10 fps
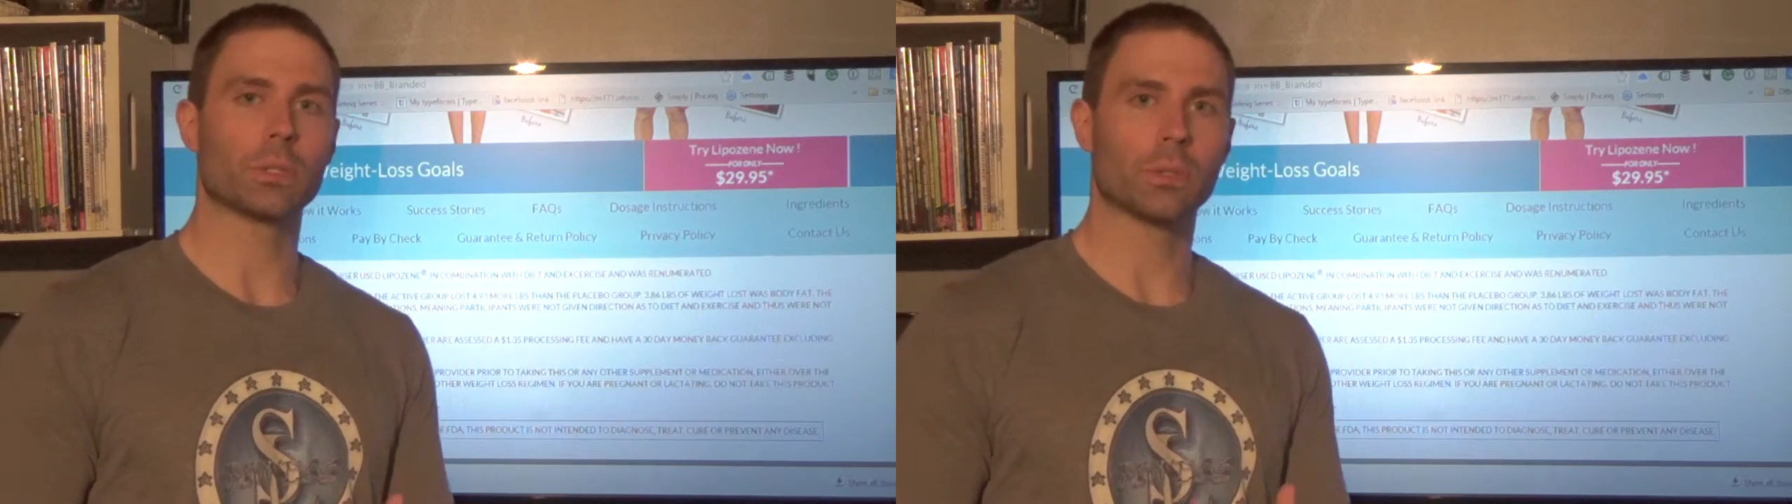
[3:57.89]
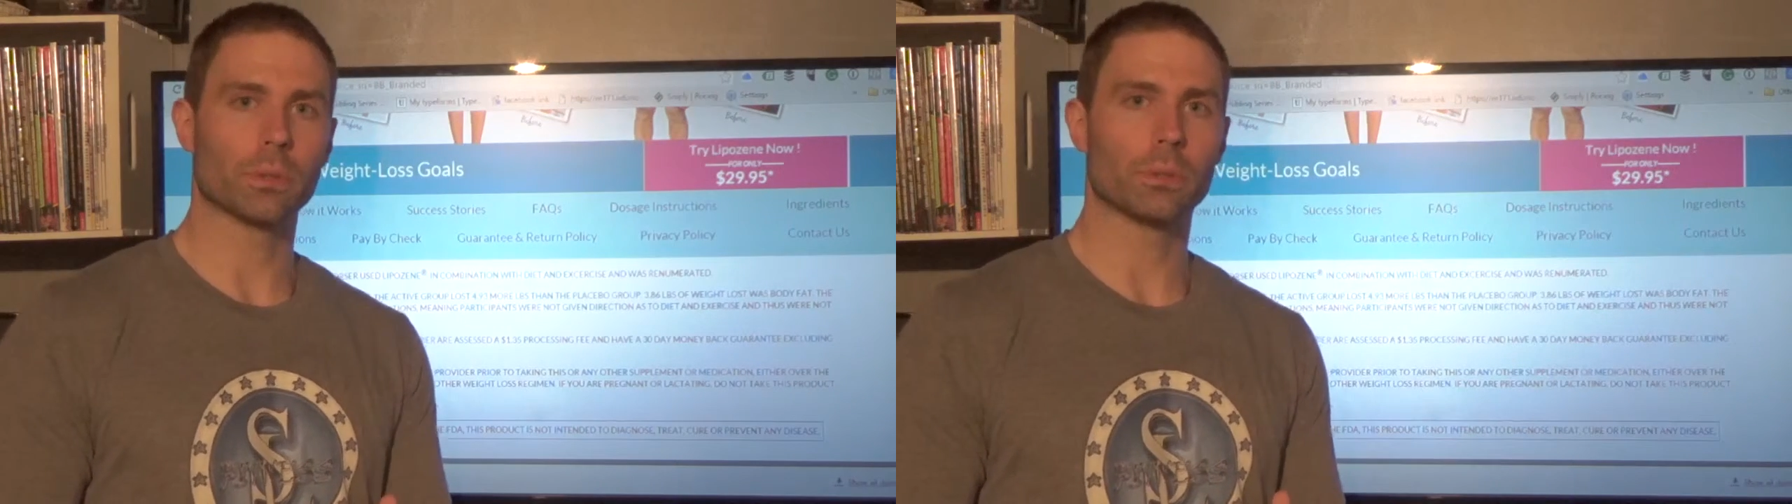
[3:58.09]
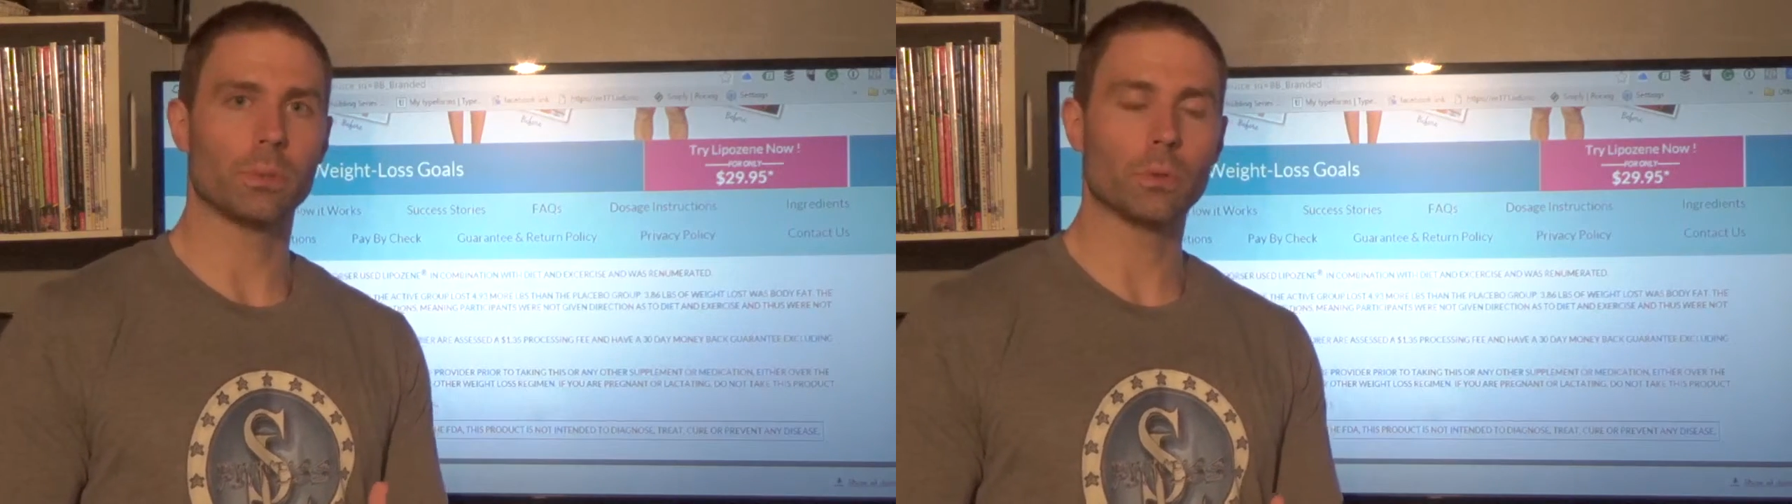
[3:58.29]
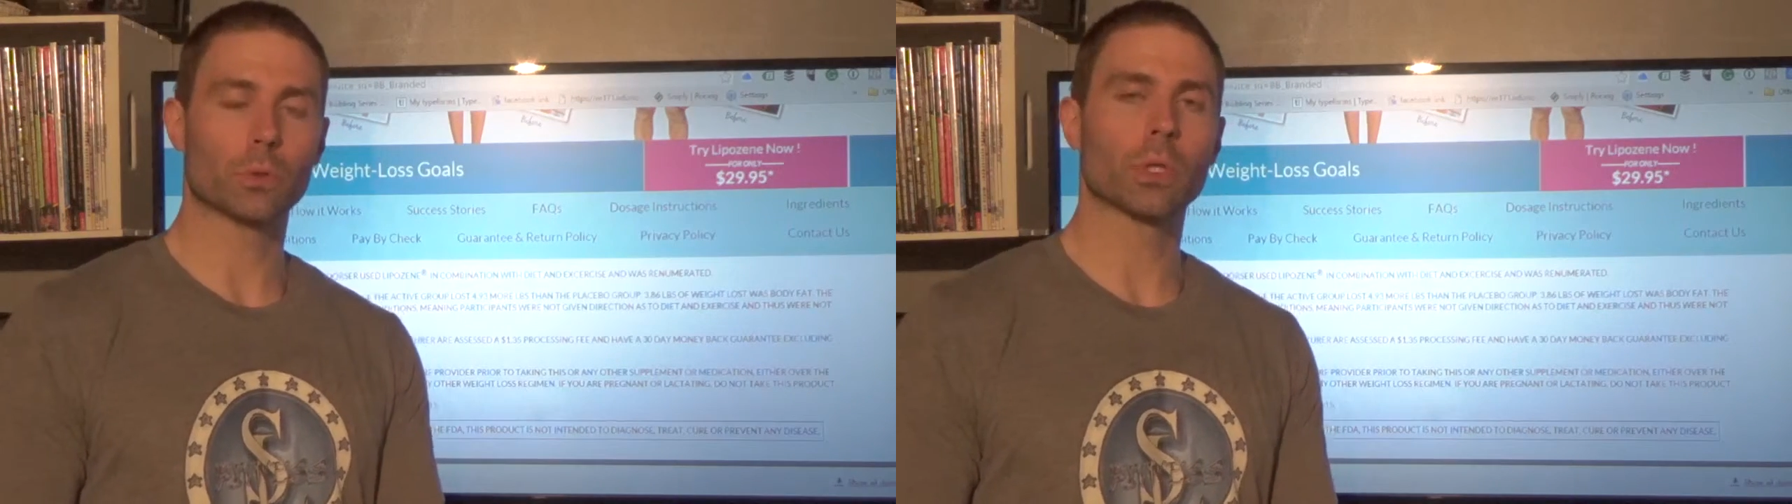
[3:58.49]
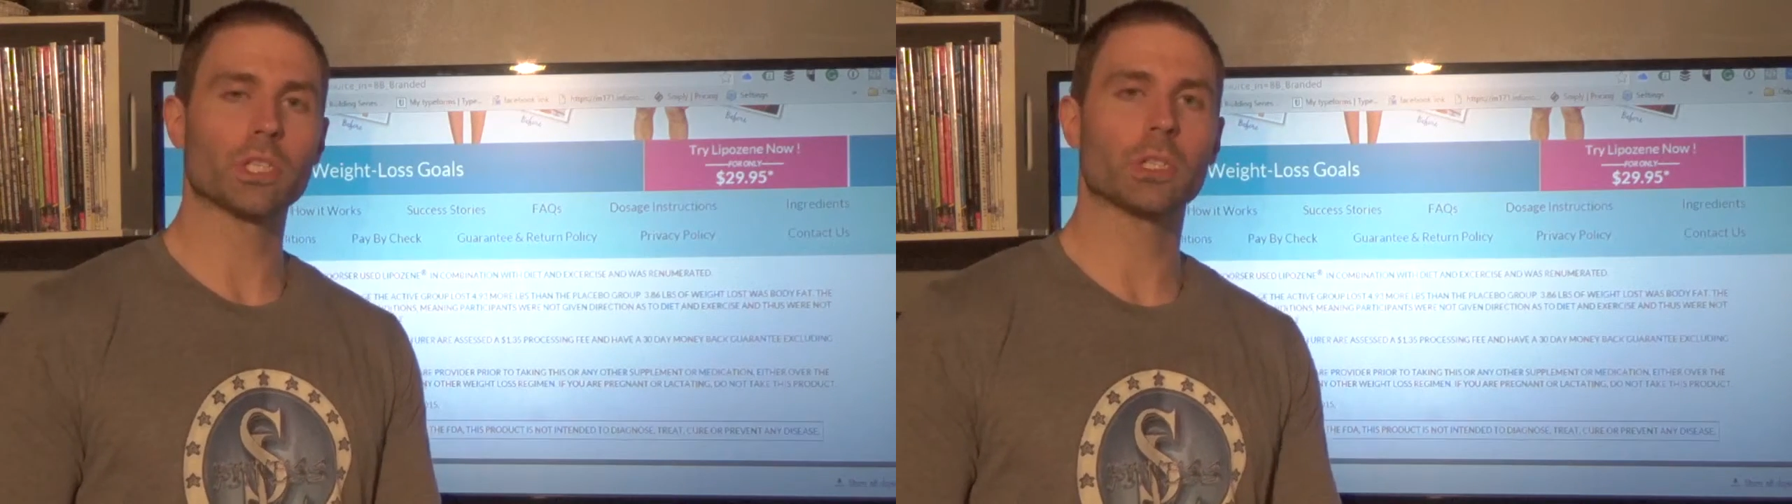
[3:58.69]
your
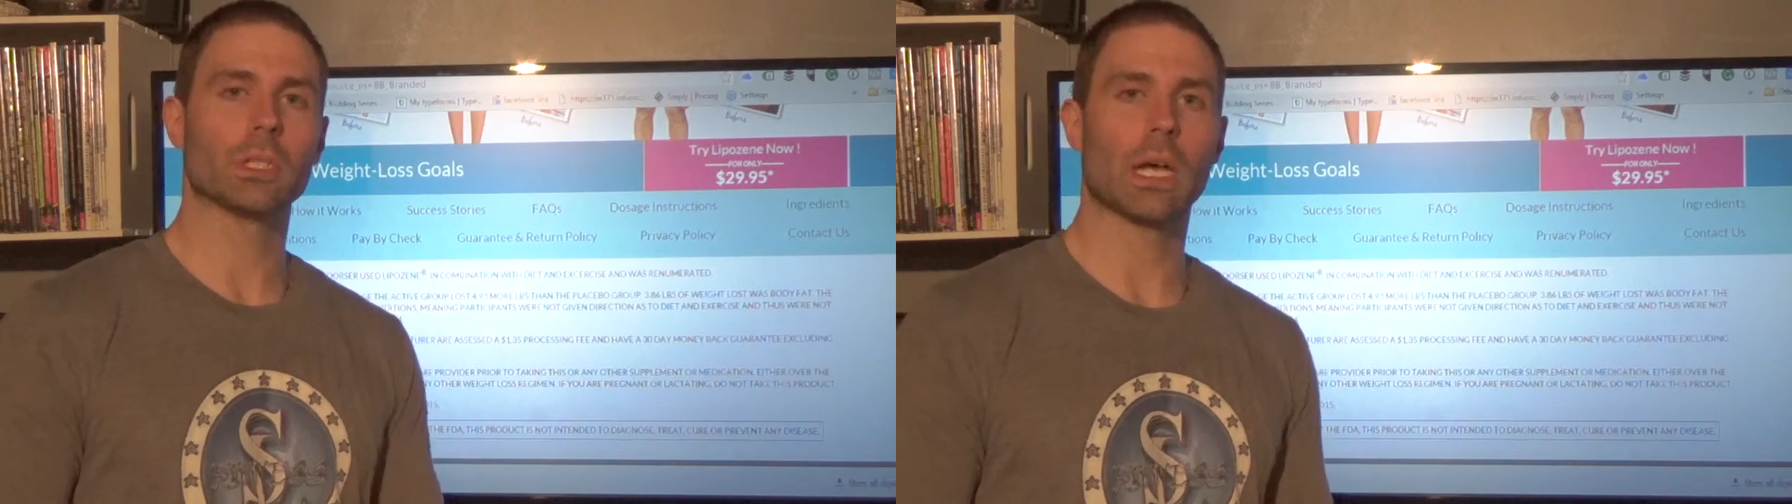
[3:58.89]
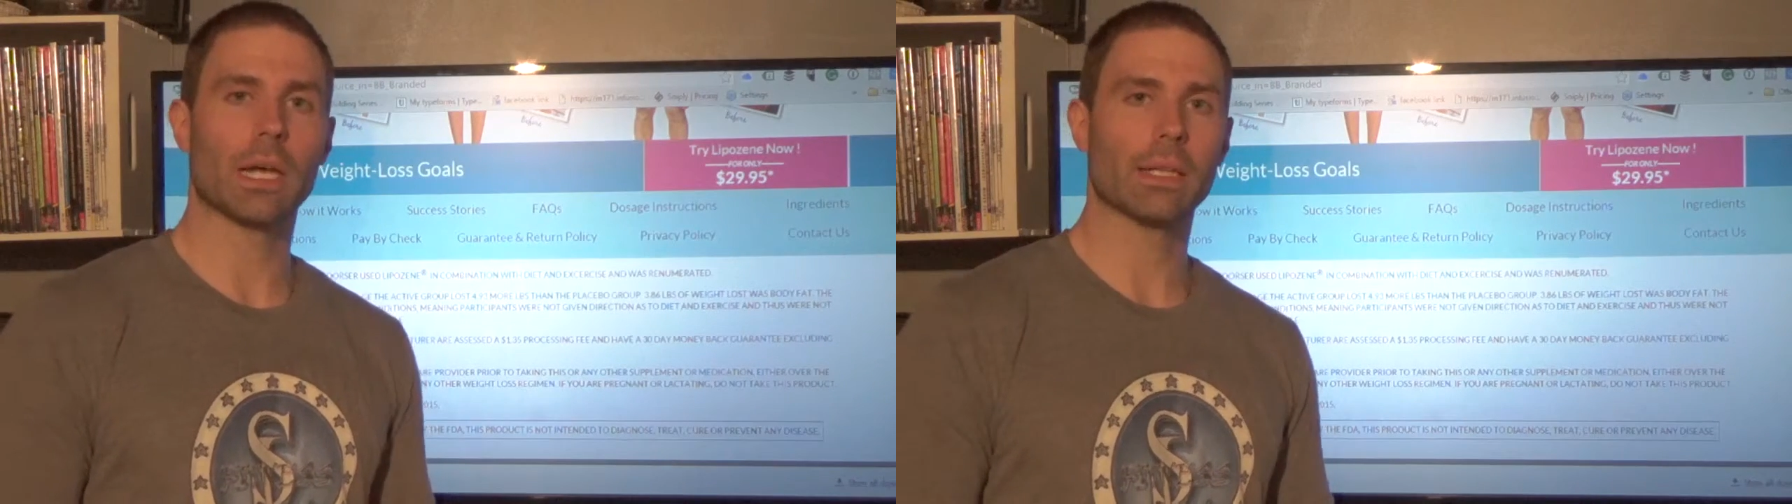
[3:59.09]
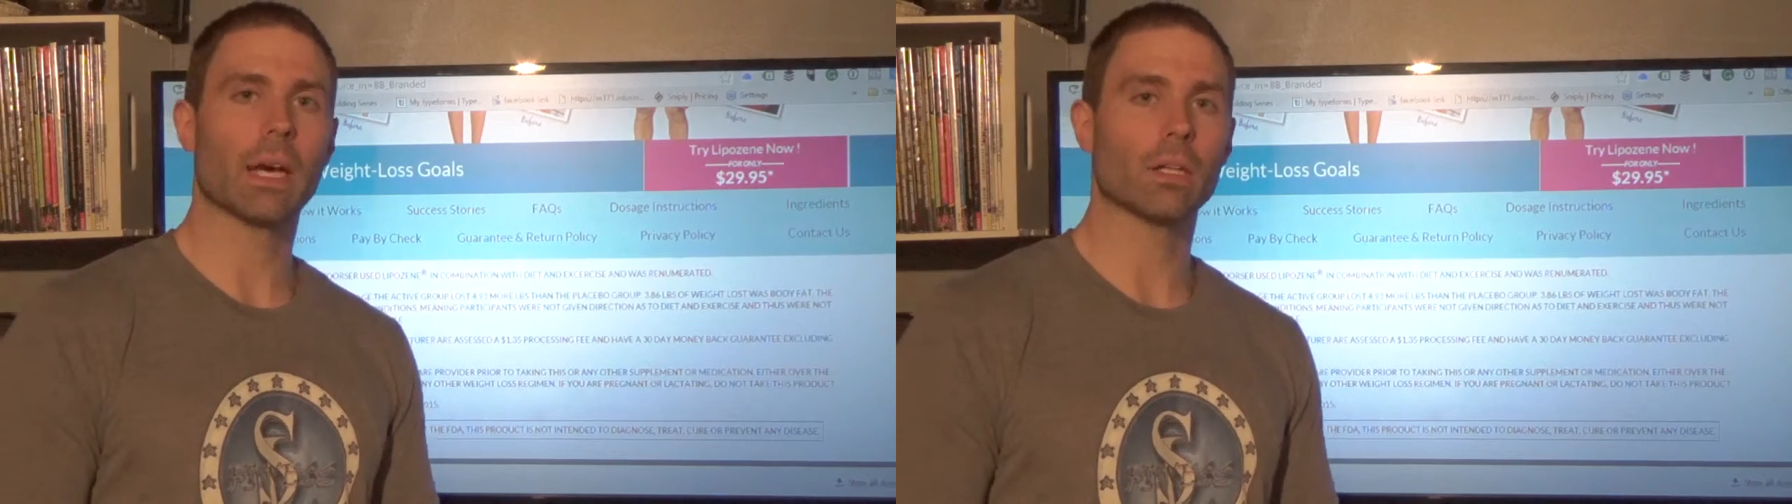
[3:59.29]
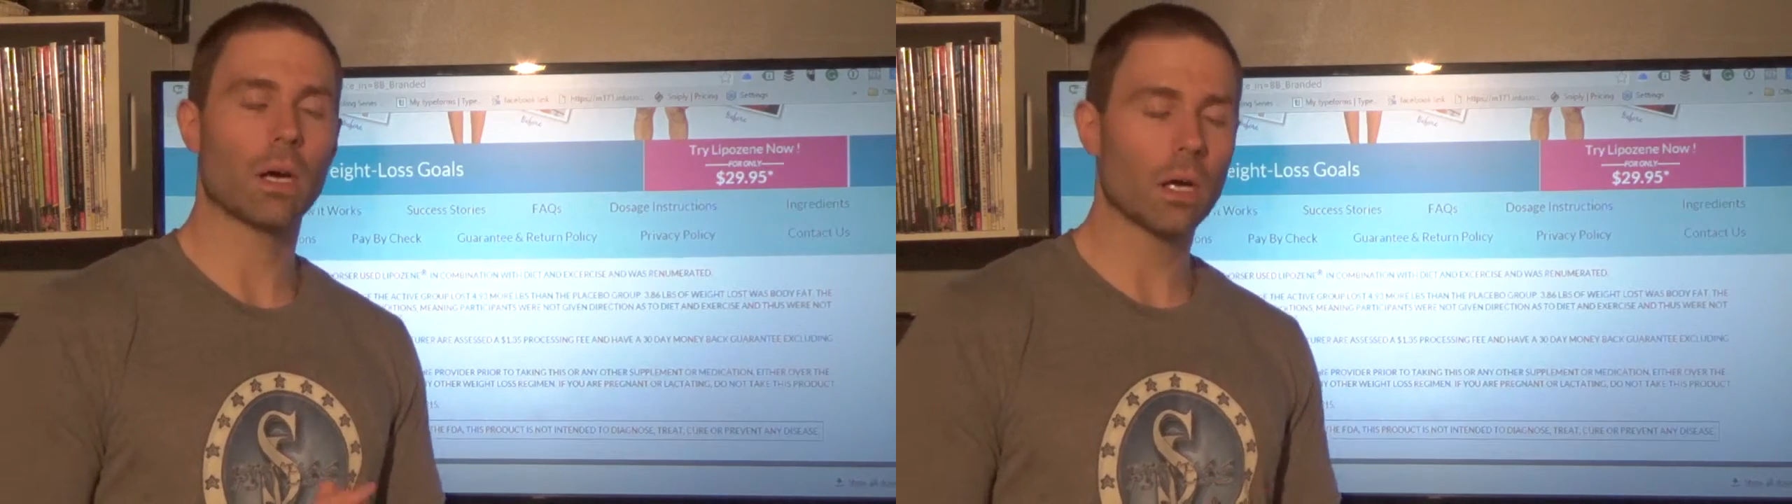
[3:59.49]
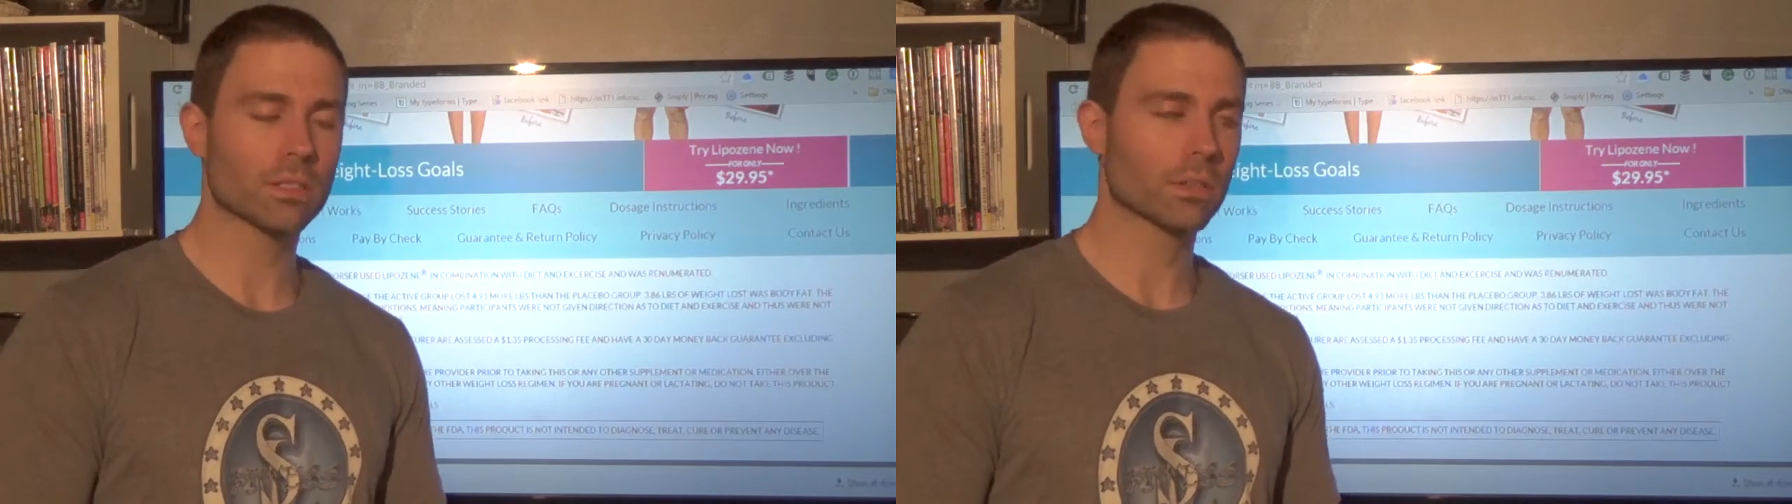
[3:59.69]
nutrition lined out
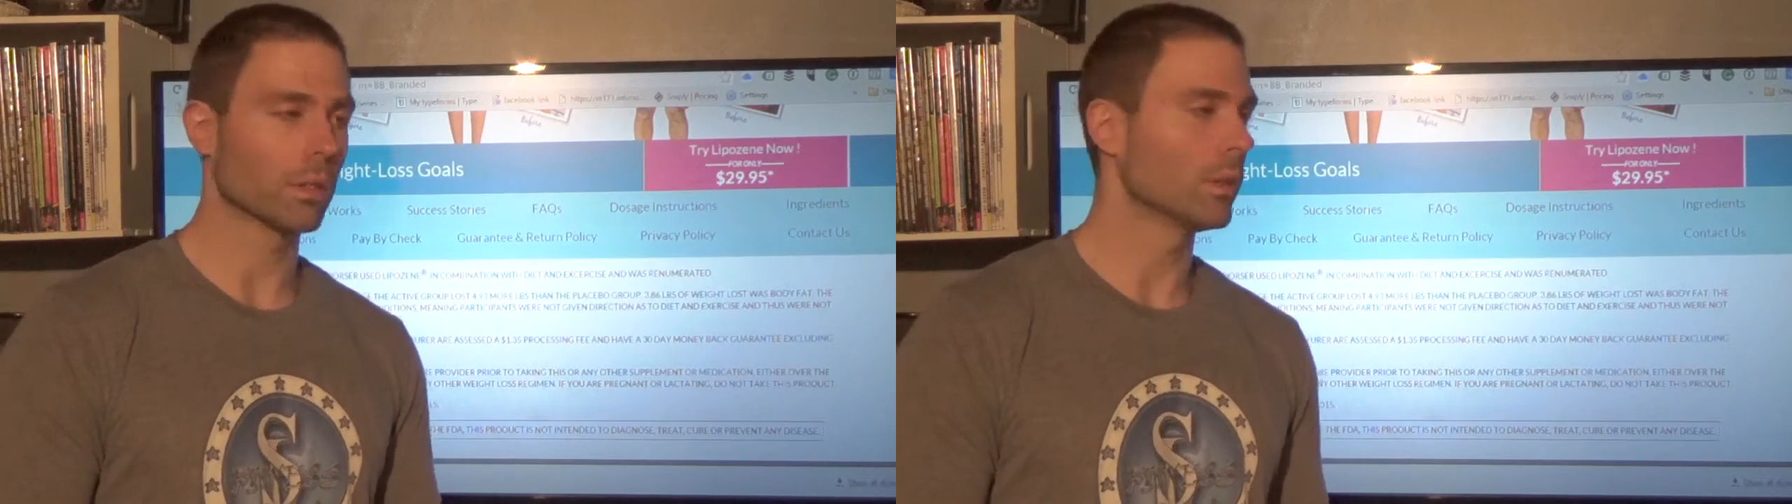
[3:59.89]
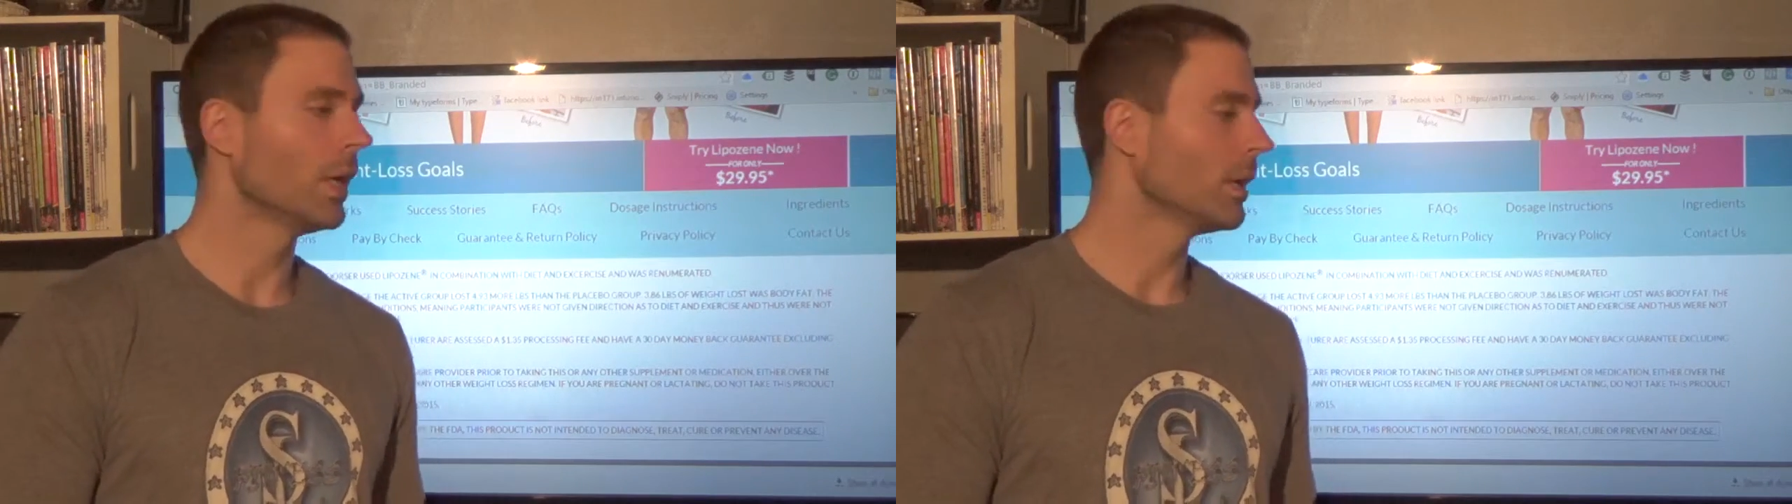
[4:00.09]
also.